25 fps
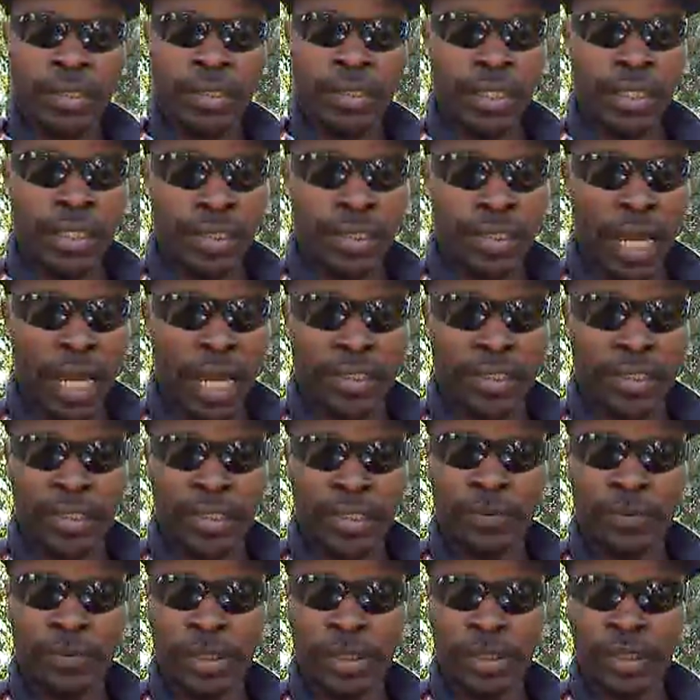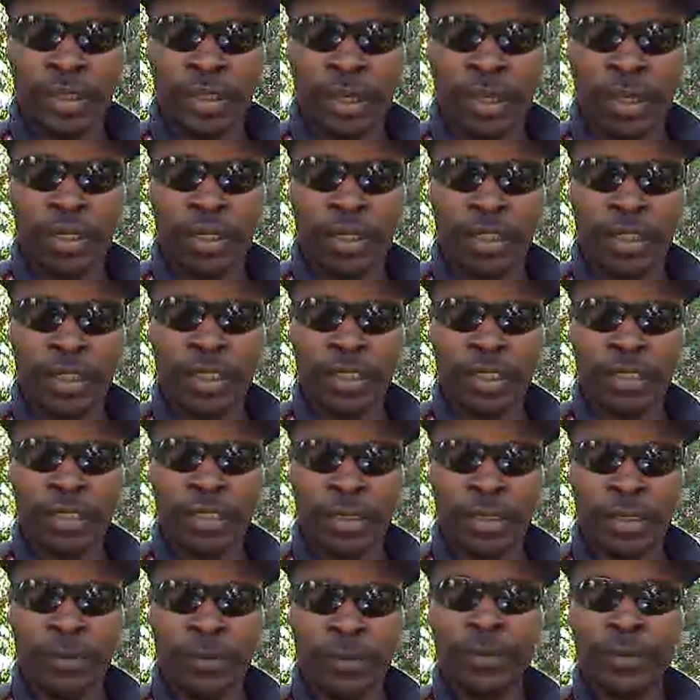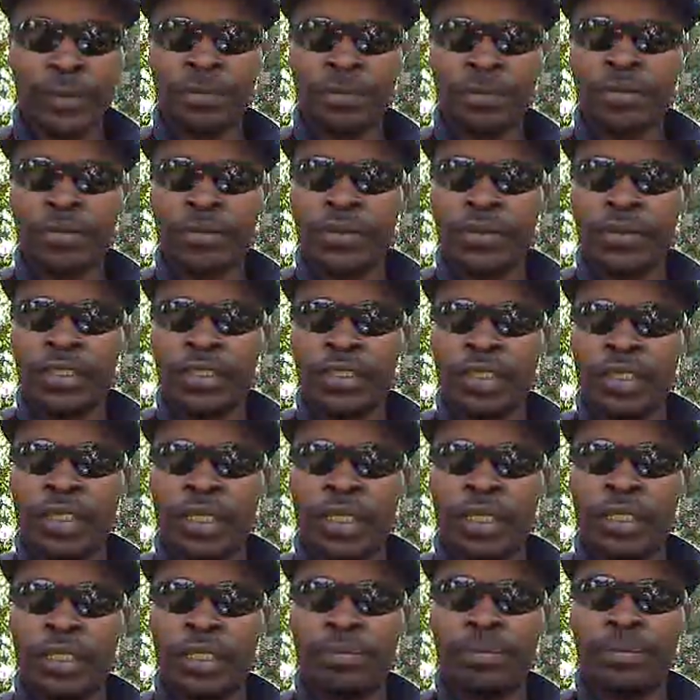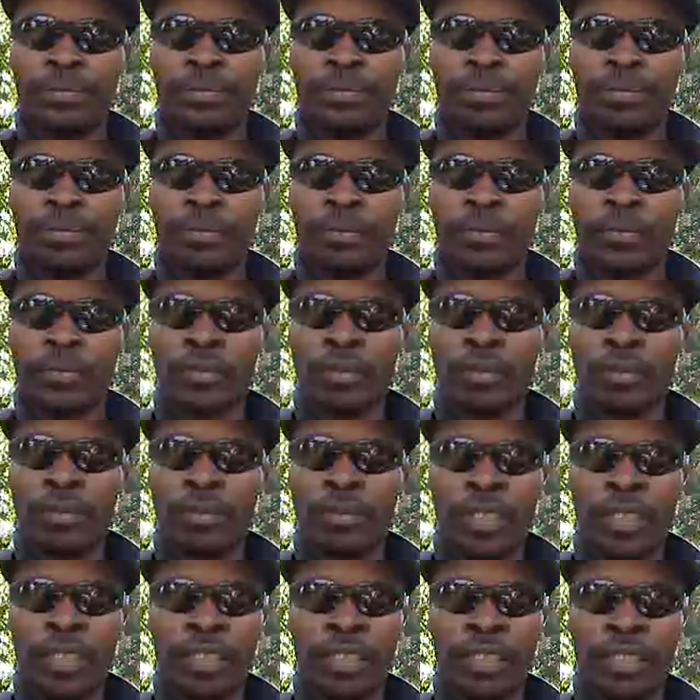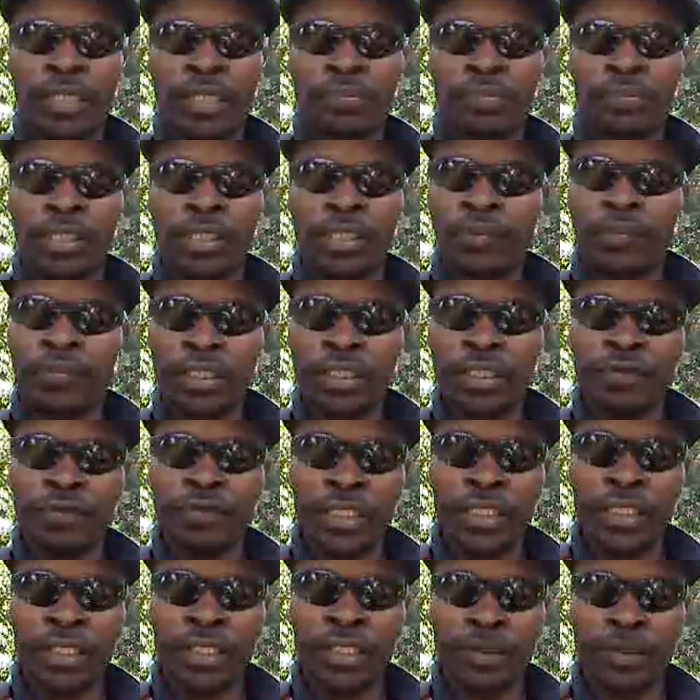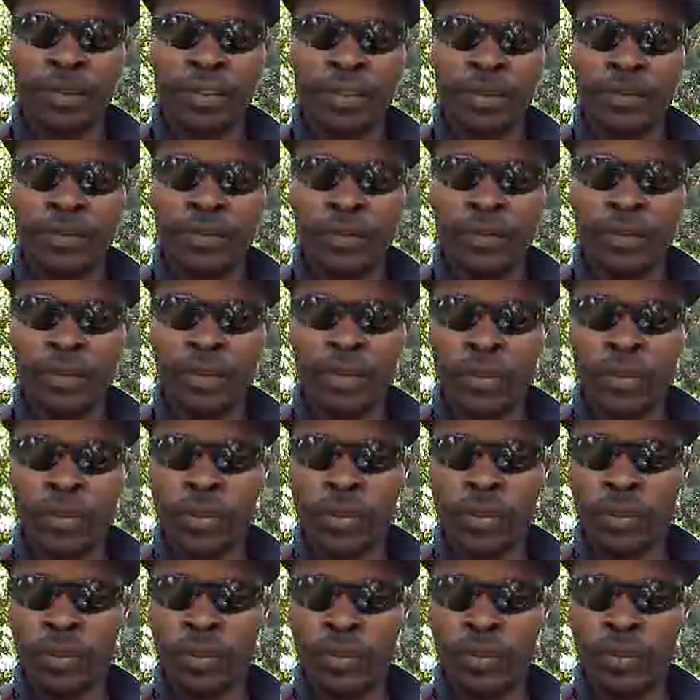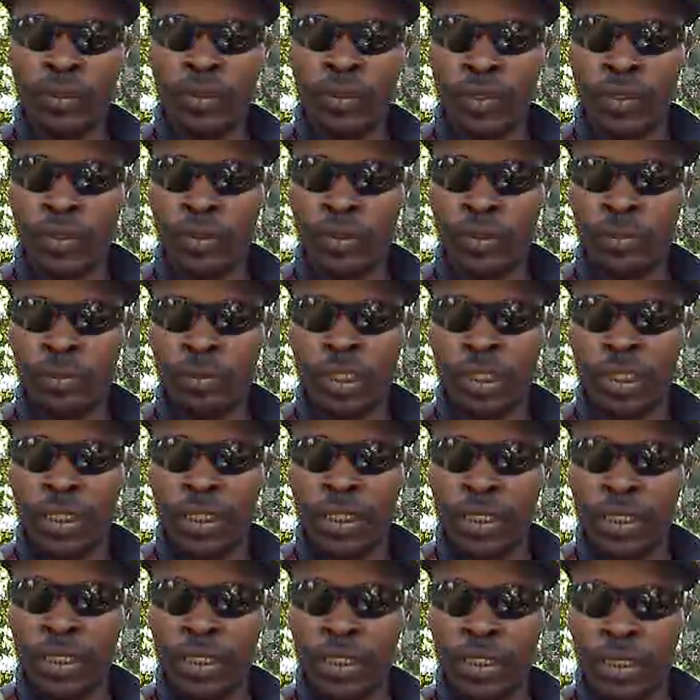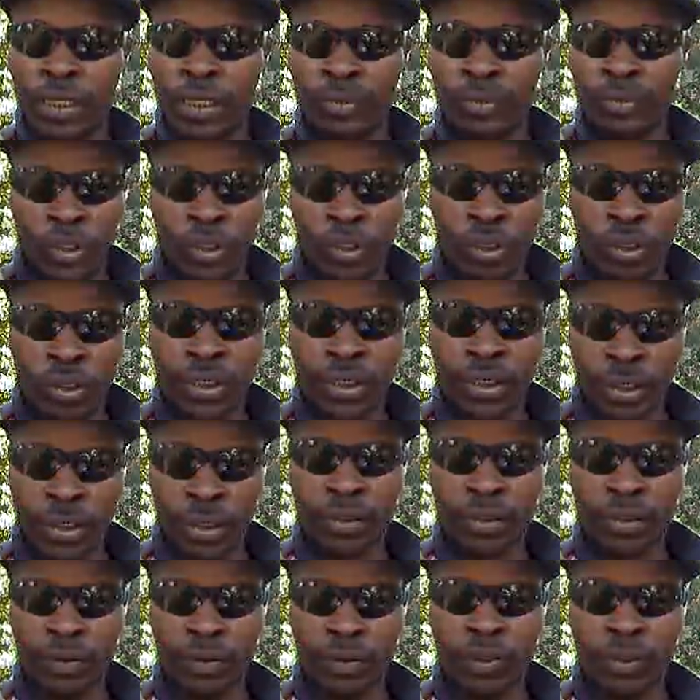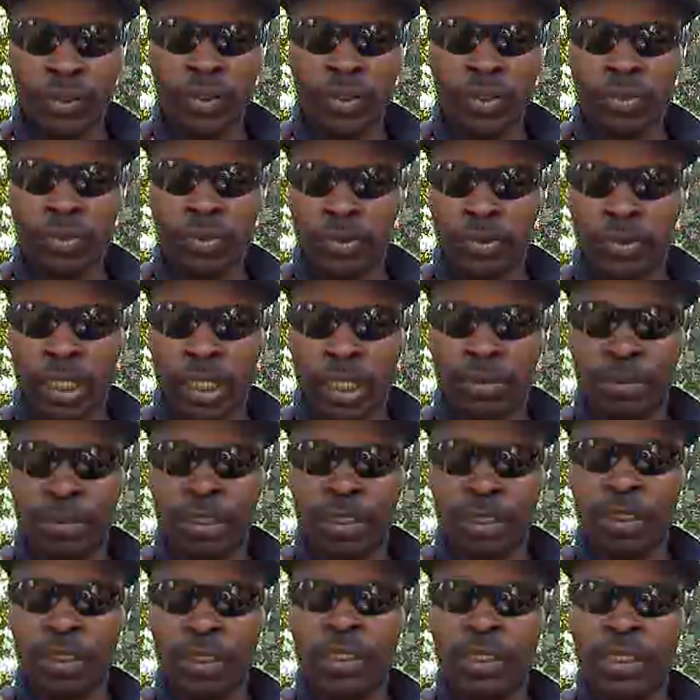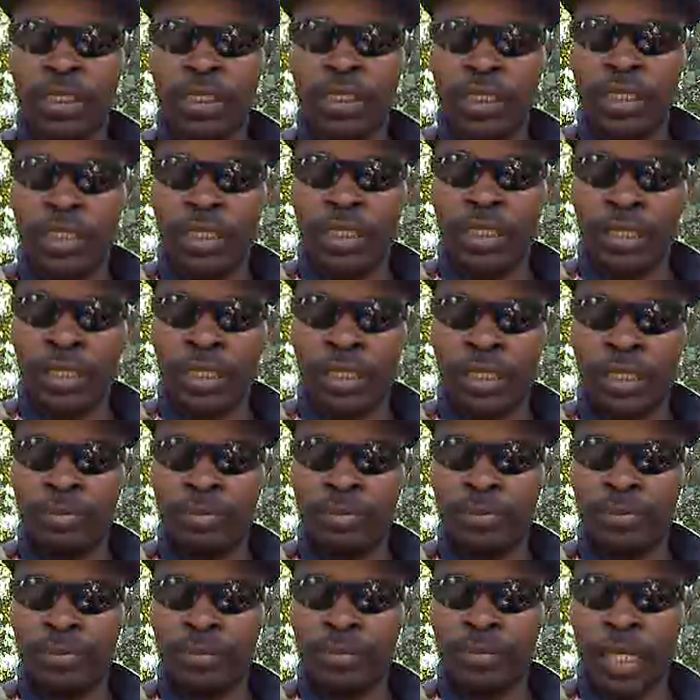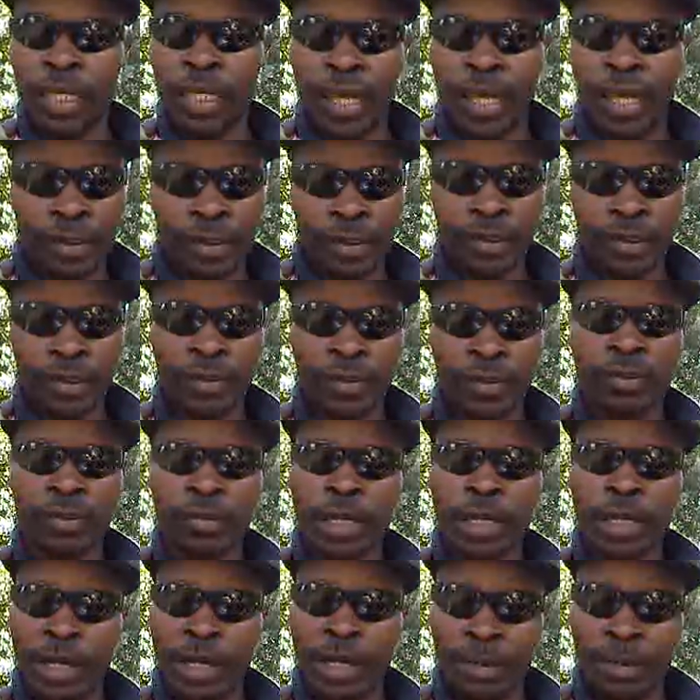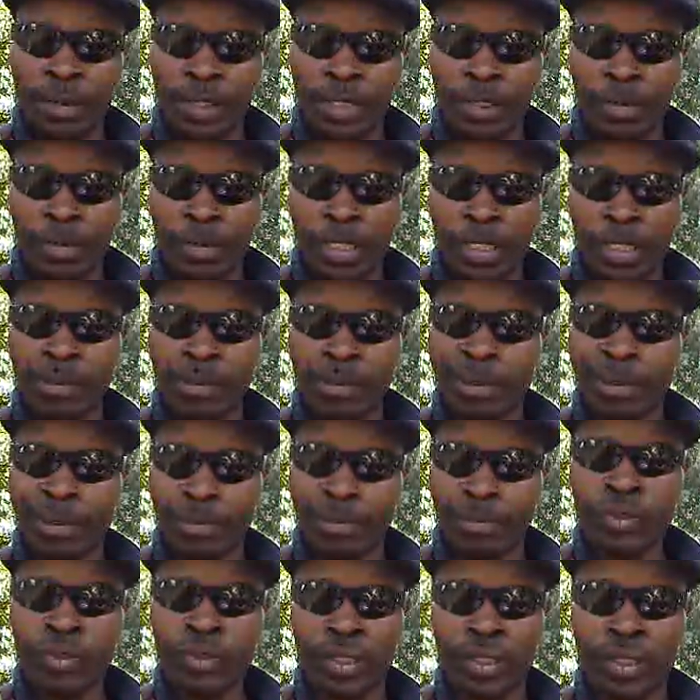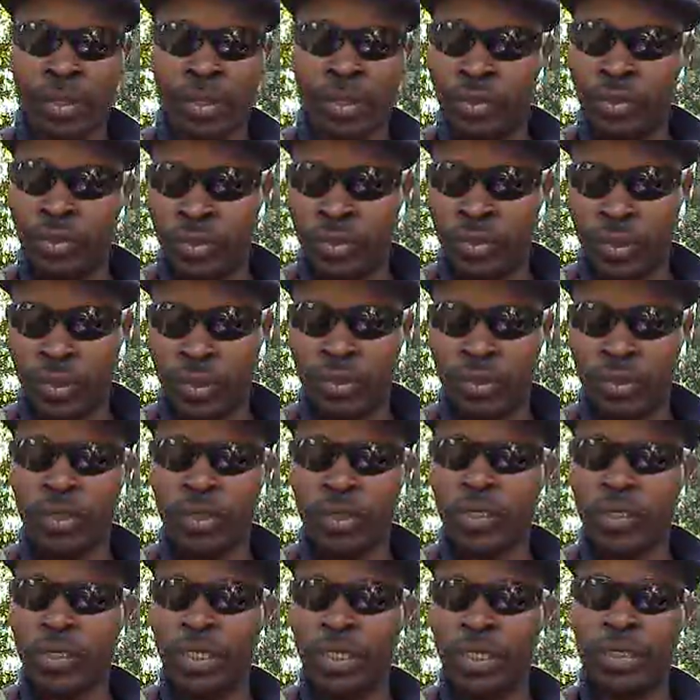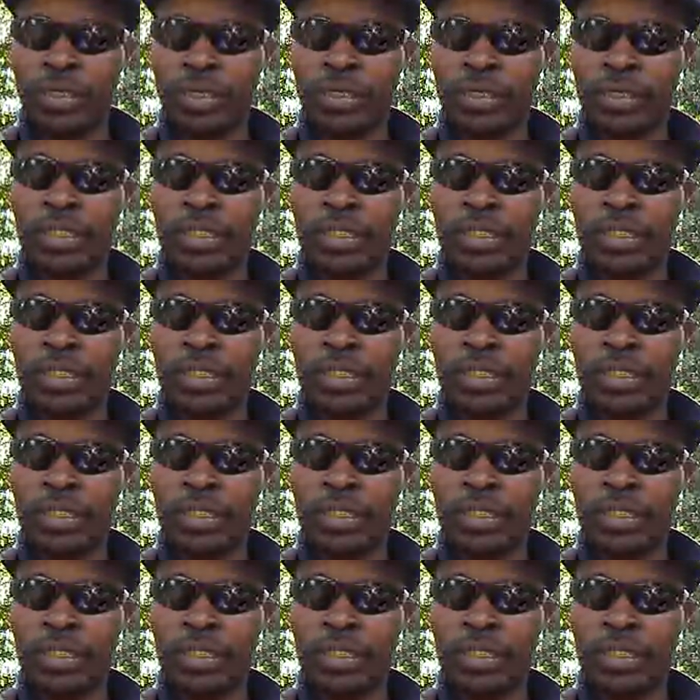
This I just really started this. So, um, but in previous videos, if you go to YouTube, uh, which you'll see this on YouTube predominantly, um, excerpts on my MySpace, but mostly on YouTube you see this.